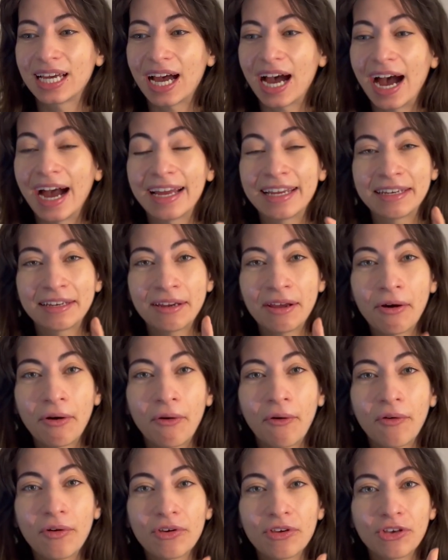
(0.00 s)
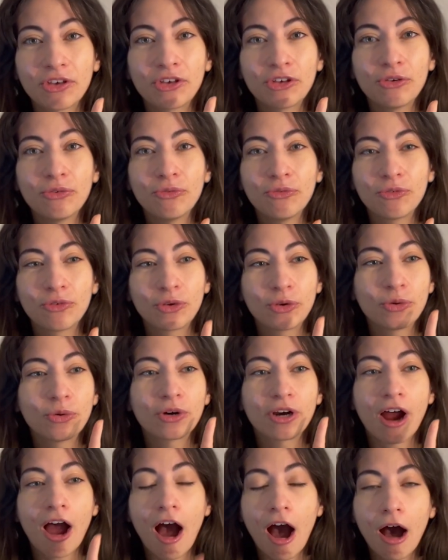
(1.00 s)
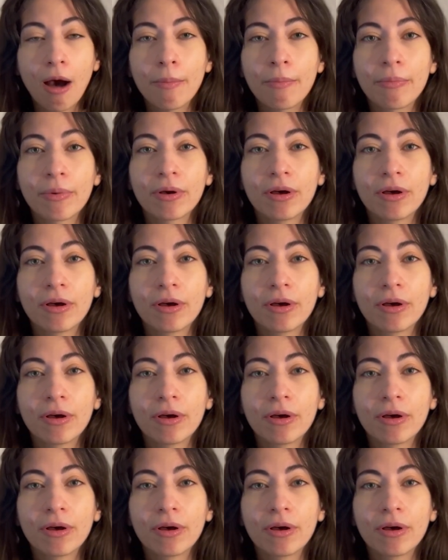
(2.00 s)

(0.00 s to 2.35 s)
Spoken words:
I know you are up